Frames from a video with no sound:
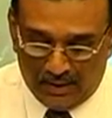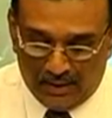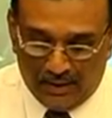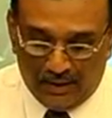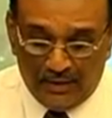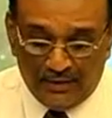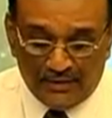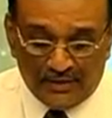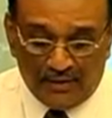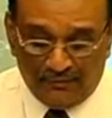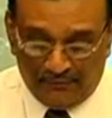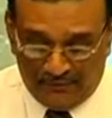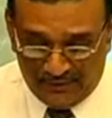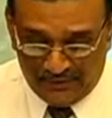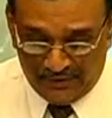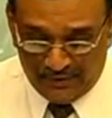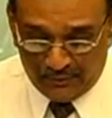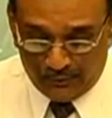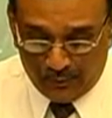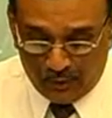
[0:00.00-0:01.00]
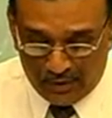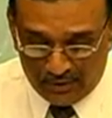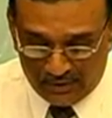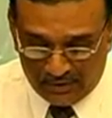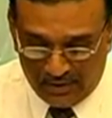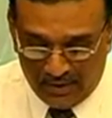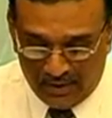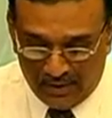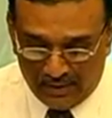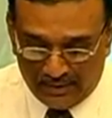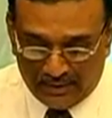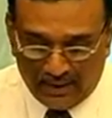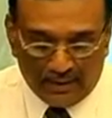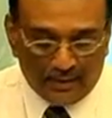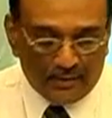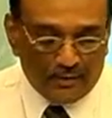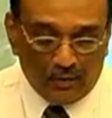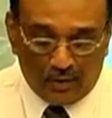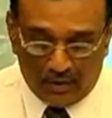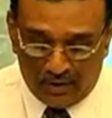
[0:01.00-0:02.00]
His emphasis was
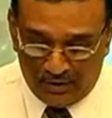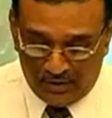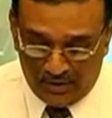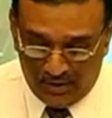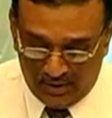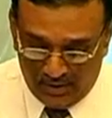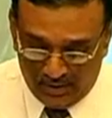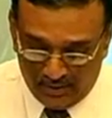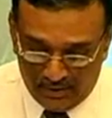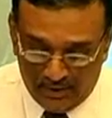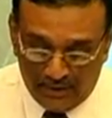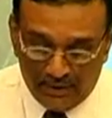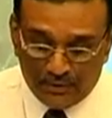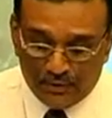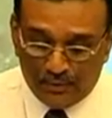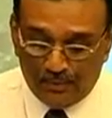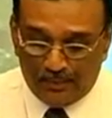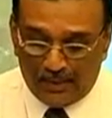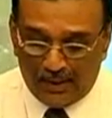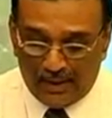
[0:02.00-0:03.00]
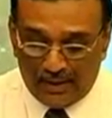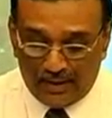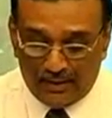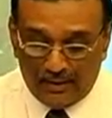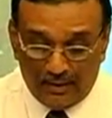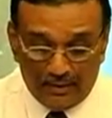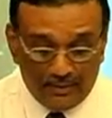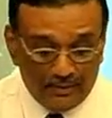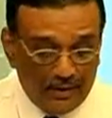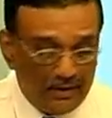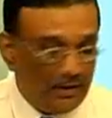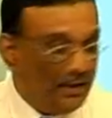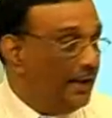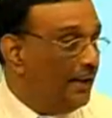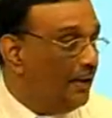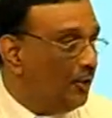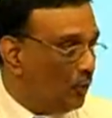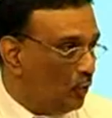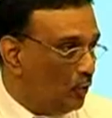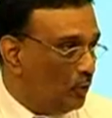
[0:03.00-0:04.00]
technology needs to play the
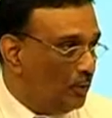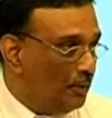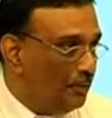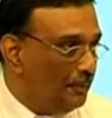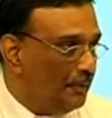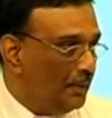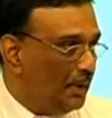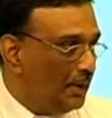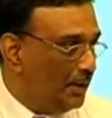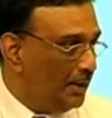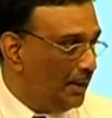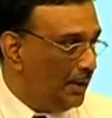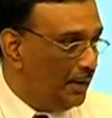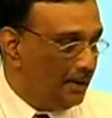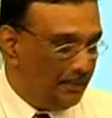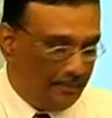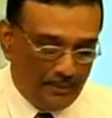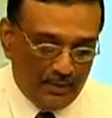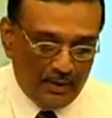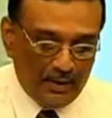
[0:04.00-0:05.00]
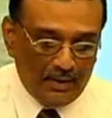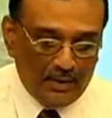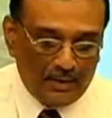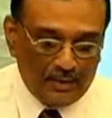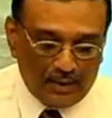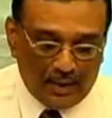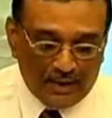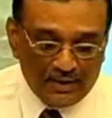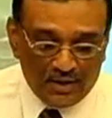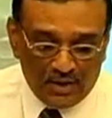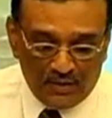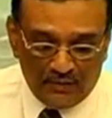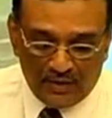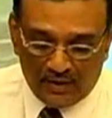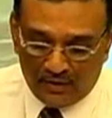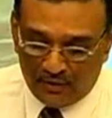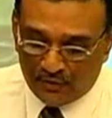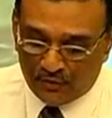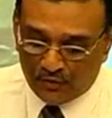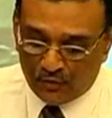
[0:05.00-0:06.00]
lead role in
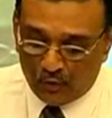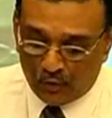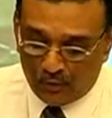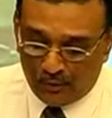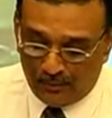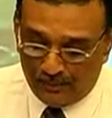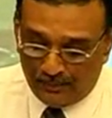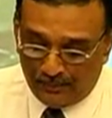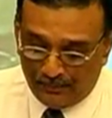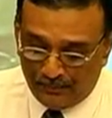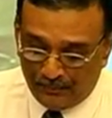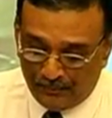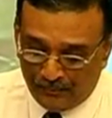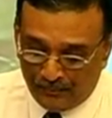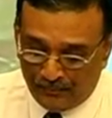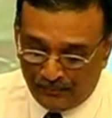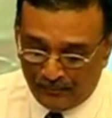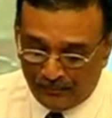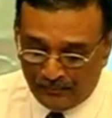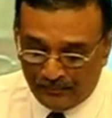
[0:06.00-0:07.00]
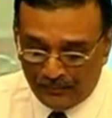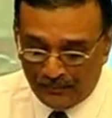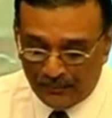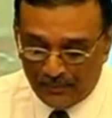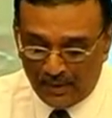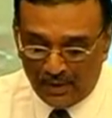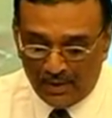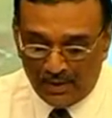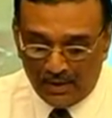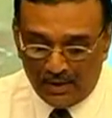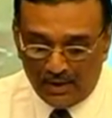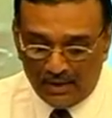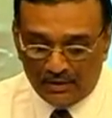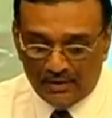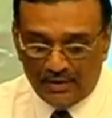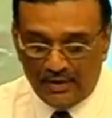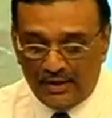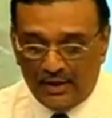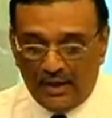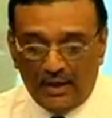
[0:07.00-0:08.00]
achieving this goal.
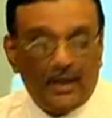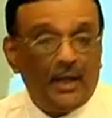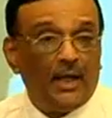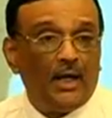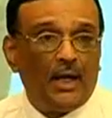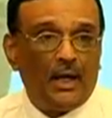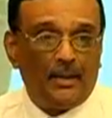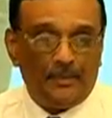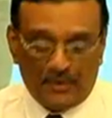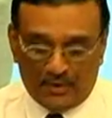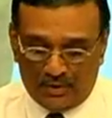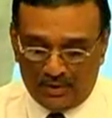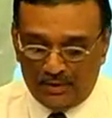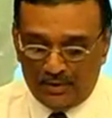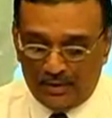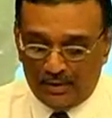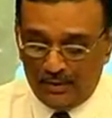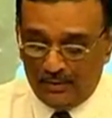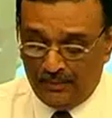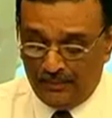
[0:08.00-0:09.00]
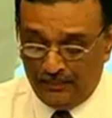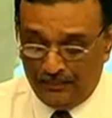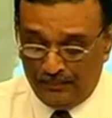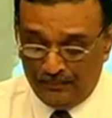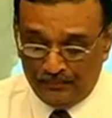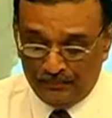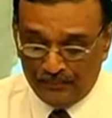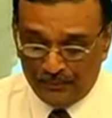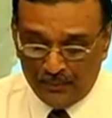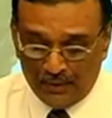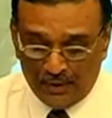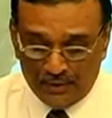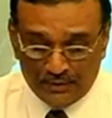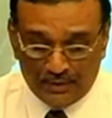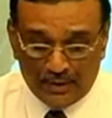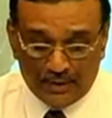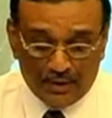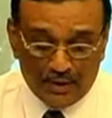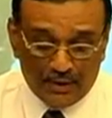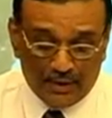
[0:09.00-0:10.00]
Shri T.K. Ramachandran,
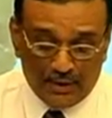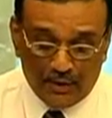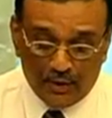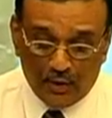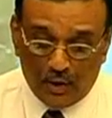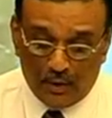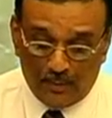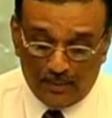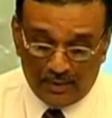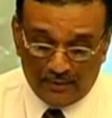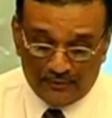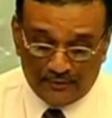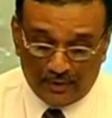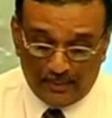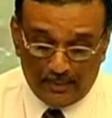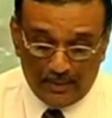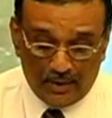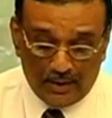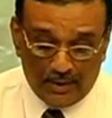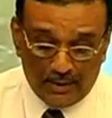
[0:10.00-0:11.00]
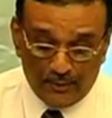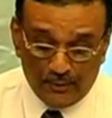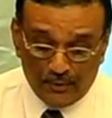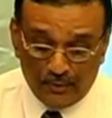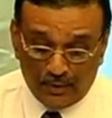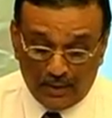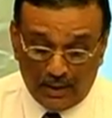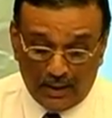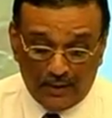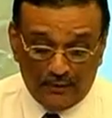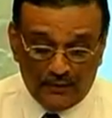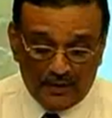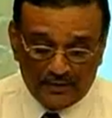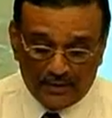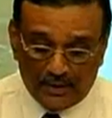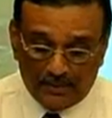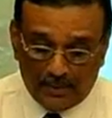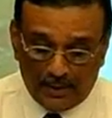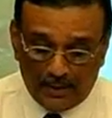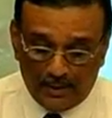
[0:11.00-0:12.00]
Secretary to the Government of Tamil Nadu, Highways
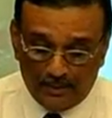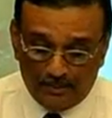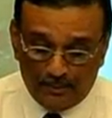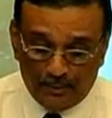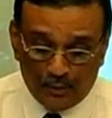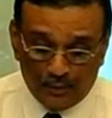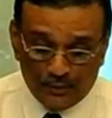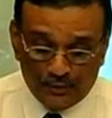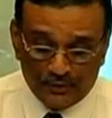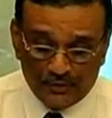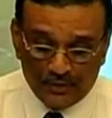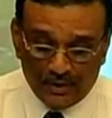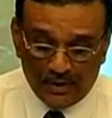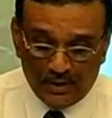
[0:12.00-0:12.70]
and Minor Ports,